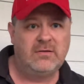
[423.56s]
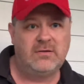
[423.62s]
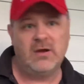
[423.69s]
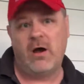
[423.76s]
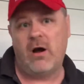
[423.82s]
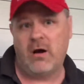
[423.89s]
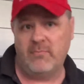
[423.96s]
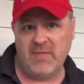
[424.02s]

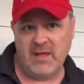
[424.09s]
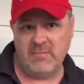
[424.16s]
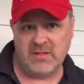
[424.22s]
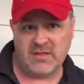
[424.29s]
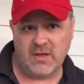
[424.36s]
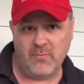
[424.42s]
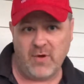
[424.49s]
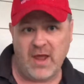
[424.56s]
to harm them in
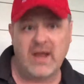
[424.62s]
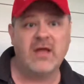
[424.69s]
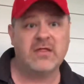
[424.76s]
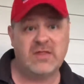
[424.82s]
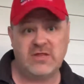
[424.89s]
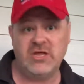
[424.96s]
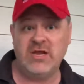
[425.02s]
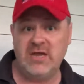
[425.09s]
some way.
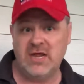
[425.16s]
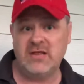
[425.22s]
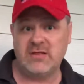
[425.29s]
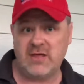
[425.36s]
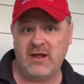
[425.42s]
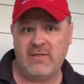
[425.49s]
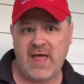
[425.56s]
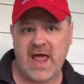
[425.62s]
Because she did
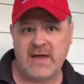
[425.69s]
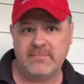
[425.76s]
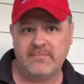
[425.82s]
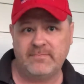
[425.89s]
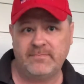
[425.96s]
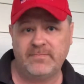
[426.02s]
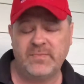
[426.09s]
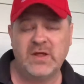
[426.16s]
say that.
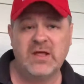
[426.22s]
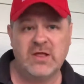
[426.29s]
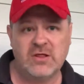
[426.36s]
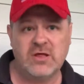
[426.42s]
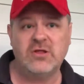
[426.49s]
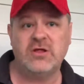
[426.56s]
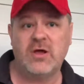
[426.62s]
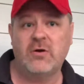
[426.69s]

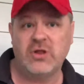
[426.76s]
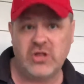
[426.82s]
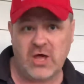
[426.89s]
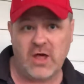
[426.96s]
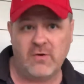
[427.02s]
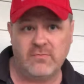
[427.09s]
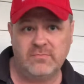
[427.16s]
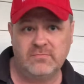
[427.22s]
She should go to
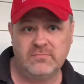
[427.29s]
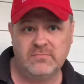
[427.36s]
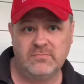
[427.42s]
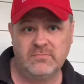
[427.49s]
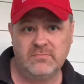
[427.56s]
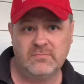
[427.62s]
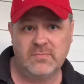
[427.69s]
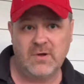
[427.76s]
jail.
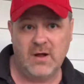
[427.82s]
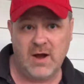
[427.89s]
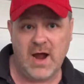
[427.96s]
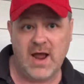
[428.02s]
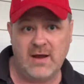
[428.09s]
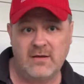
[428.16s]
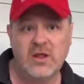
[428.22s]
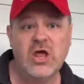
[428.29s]
All
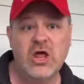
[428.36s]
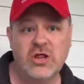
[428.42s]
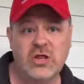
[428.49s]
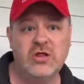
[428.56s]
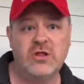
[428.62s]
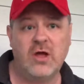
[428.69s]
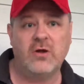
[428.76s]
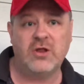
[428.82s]
right?
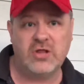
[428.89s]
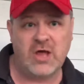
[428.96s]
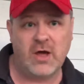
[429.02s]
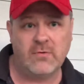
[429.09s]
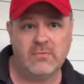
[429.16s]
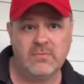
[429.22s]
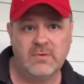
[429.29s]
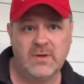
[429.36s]
She should go to
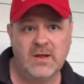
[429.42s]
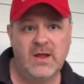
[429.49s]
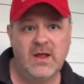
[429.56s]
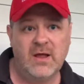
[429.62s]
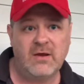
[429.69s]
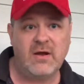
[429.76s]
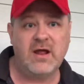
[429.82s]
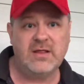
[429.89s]
jail.
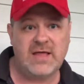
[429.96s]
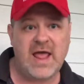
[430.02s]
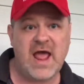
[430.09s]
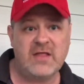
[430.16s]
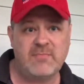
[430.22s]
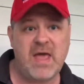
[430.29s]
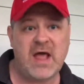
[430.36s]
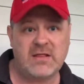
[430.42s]
Crazy
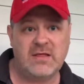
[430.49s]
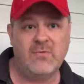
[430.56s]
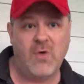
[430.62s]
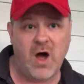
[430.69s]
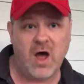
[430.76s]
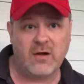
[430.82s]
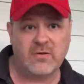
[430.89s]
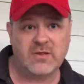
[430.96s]
ass Maxine
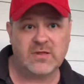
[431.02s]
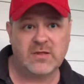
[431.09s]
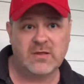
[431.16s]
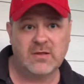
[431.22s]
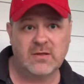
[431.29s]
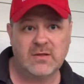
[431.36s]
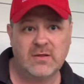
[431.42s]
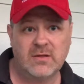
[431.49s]
Waters.
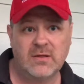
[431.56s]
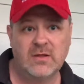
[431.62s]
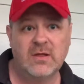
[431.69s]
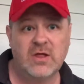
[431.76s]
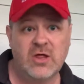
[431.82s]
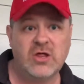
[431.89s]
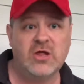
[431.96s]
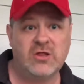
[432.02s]

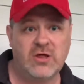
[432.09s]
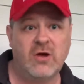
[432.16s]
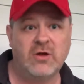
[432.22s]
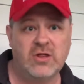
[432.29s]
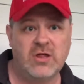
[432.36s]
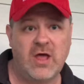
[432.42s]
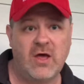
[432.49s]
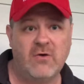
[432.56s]
She should go to
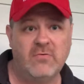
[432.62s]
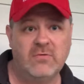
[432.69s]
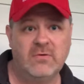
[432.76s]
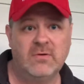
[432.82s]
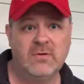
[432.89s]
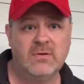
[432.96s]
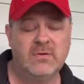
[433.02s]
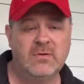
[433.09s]
jail.
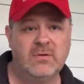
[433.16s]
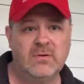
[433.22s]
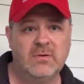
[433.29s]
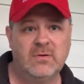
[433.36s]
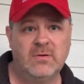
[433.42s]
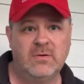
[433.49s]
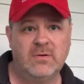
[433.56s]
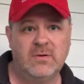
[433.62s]

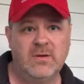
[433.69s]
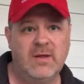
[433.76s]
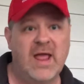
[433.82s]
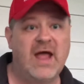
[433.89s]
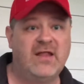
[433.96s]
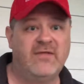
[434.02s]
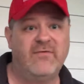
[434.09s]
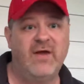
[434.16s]
Again?
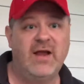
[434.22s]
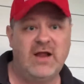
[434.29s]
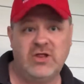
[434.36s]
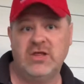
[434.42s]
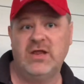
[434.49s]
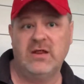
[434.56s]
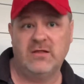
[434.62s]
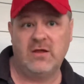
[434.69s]
At the very
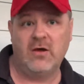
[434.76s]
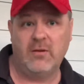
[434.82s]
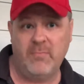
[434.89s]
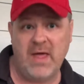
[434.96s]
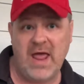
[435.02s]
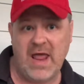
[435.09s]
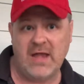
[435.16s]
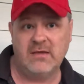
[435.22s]
least, she needs to go to
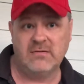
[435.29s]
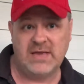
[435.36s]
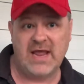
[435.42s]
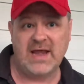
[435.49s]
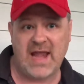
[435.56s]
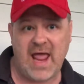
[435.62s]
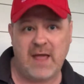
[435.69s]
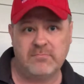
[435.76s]
bed and
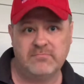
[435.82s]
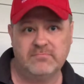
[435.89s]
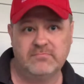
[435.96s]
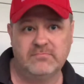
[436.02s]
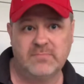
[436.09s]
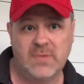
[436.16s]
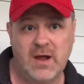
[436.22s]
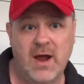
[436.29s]
take a nap.
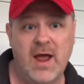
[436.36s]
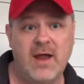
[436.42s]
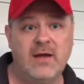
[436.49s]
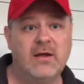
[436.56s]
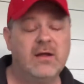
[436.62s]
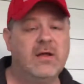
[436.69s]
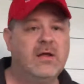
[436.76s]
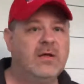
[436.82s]
All right?
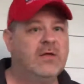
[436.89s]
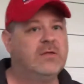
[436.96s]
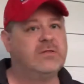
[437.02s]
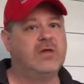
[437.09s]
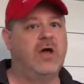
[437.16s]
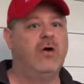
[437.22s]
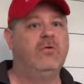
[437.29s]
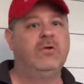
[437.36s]

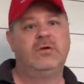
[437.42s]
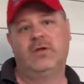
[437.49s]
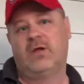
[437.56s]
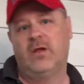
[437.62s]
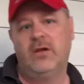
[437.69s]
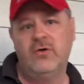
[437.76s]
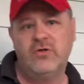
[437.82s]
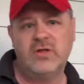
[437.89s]
So, the
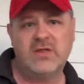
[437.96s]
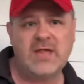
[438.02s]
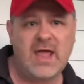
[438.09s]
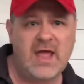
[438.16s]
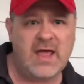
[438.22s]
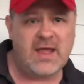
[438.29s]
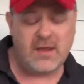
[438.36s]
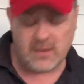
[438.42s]
collusion
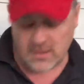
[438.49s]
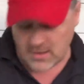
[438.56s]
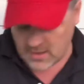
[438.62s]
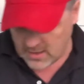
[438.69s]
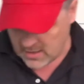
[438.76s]
thing,